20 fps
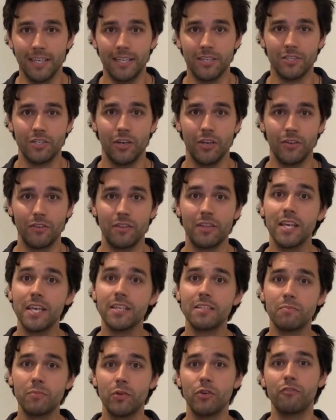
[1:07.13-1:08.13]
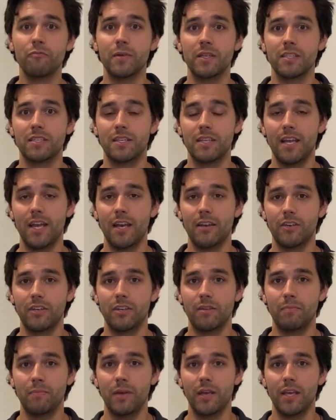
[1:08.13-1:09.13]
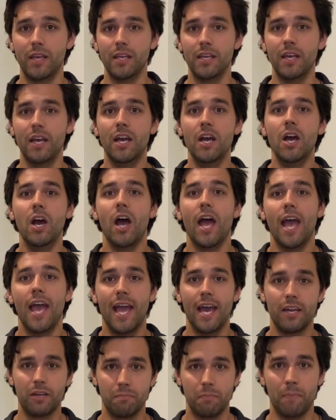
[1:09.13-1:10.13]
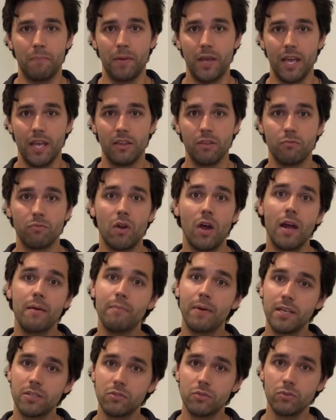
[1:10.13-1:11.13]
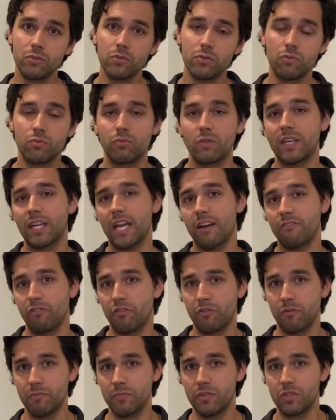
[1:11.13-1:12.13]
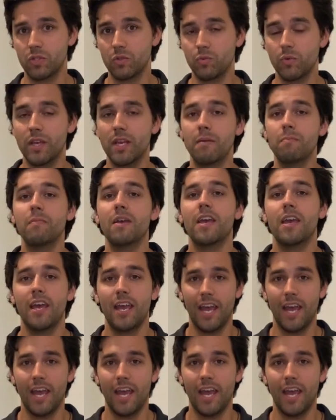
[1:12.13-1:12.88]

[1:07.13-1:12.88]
So these movements are now going to be how to prepare the right muscles, recover from the swim,